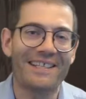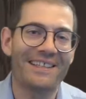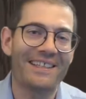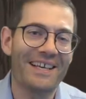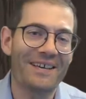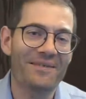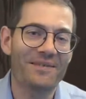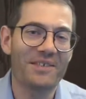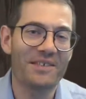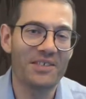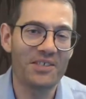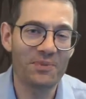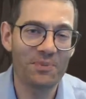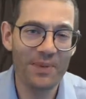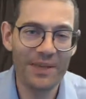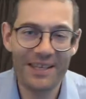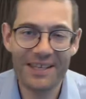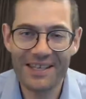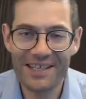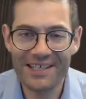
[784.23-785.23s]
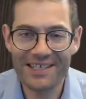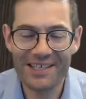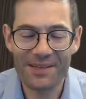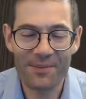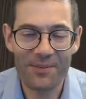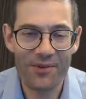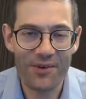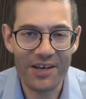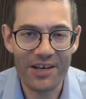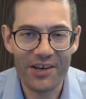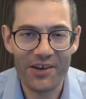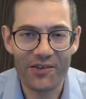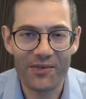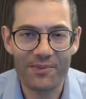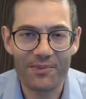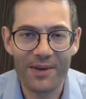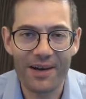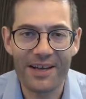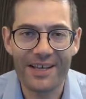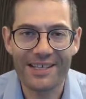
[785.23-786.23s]
that was a speedy summary of
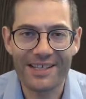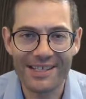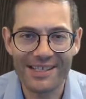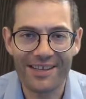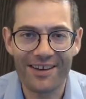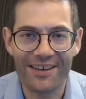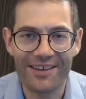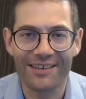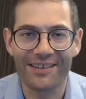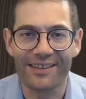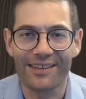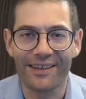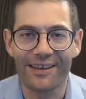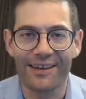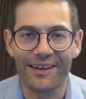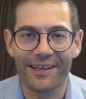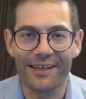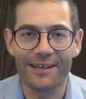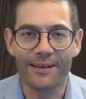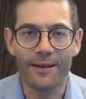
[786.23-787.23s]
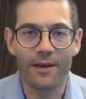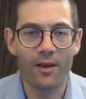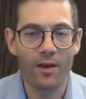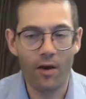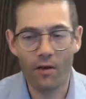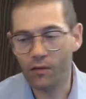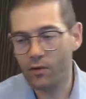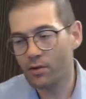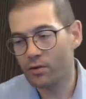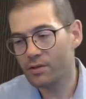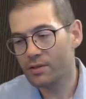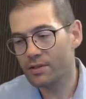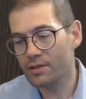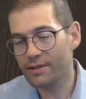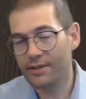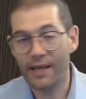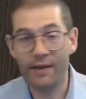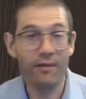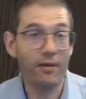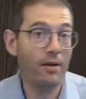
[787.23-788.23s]
my style guide. Of course,
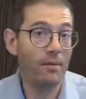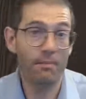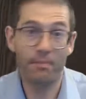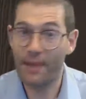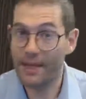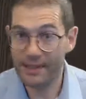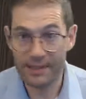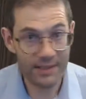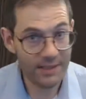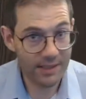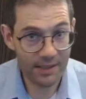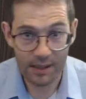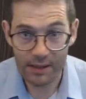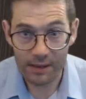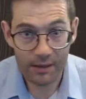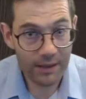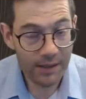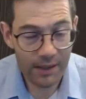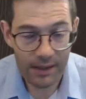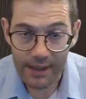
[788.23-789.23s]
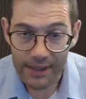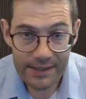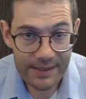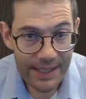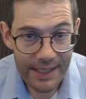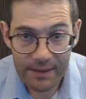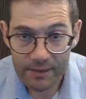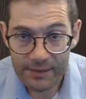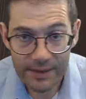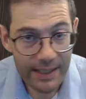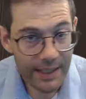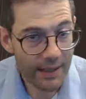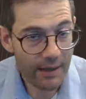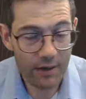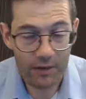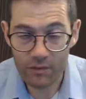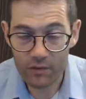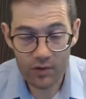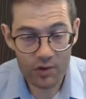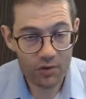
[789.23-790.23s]
there are better style guides out there.
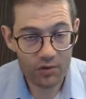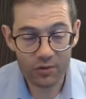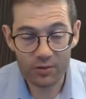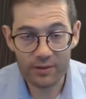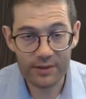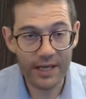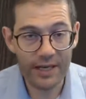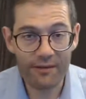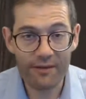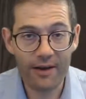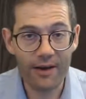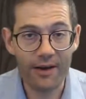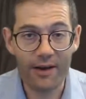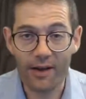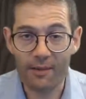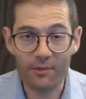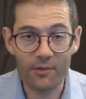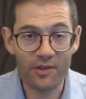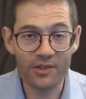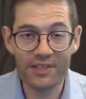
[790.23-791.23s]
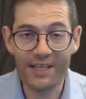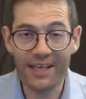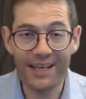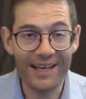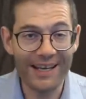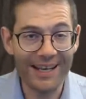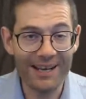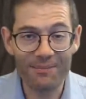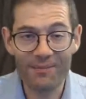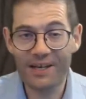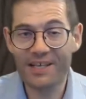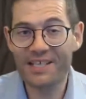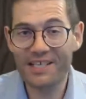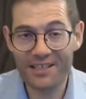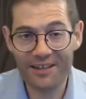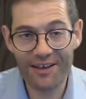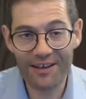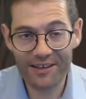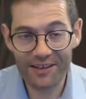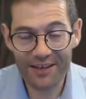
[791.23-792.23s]
I'm sure there are. I'm not saying that my
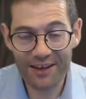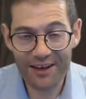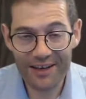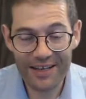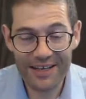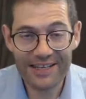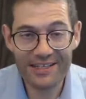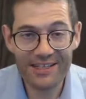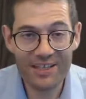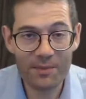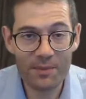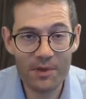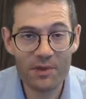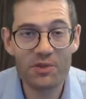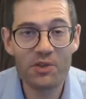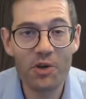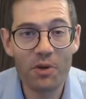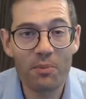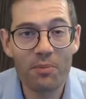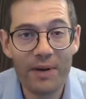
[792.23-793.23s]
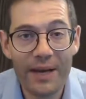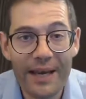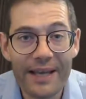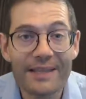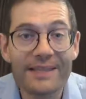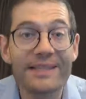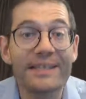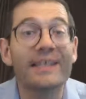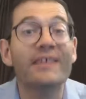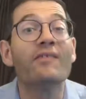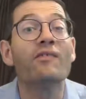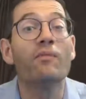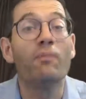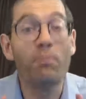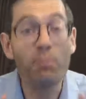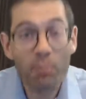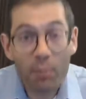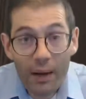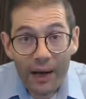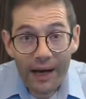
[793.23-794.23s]
style guide is the most comprehensive,
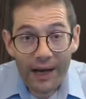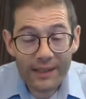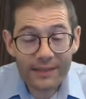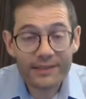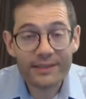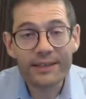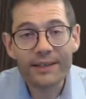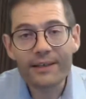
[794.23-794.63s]
but